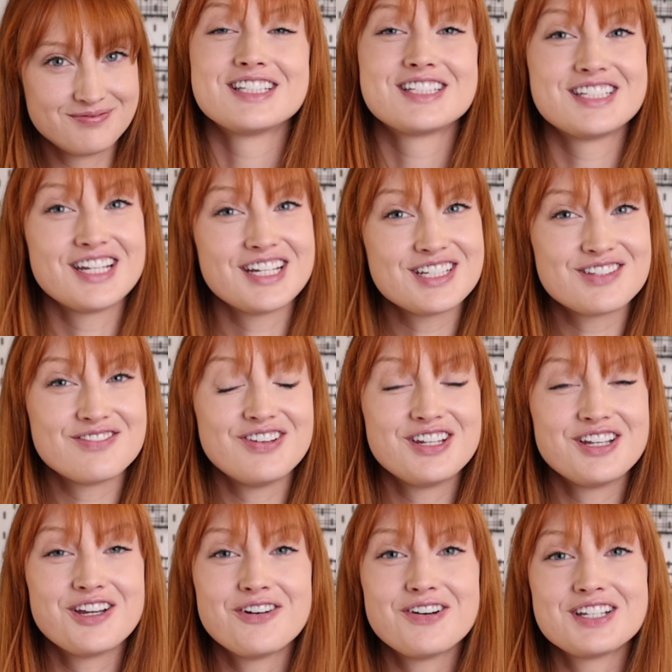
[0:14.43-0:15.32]
Today's
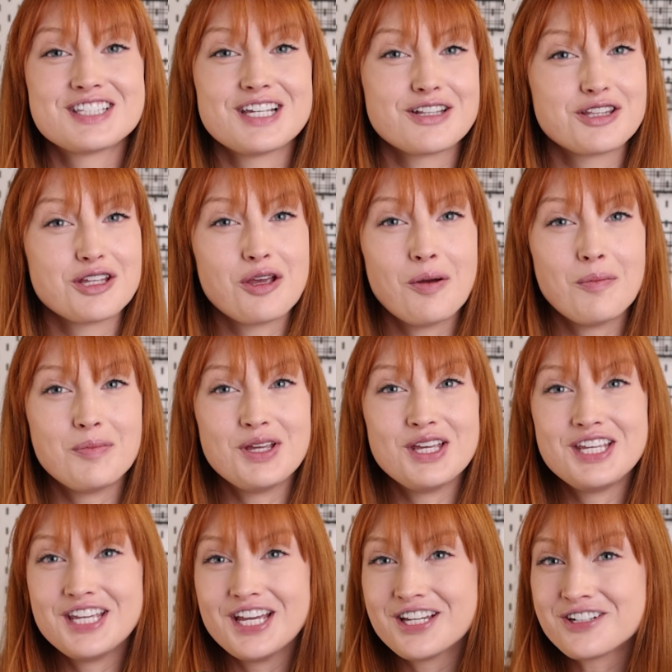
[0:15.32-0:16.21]
video is at the
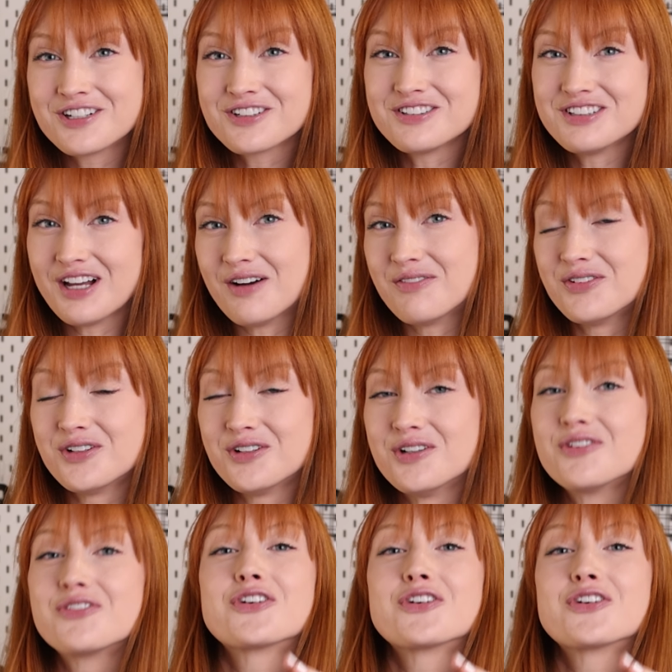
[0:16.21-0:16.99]
beginner level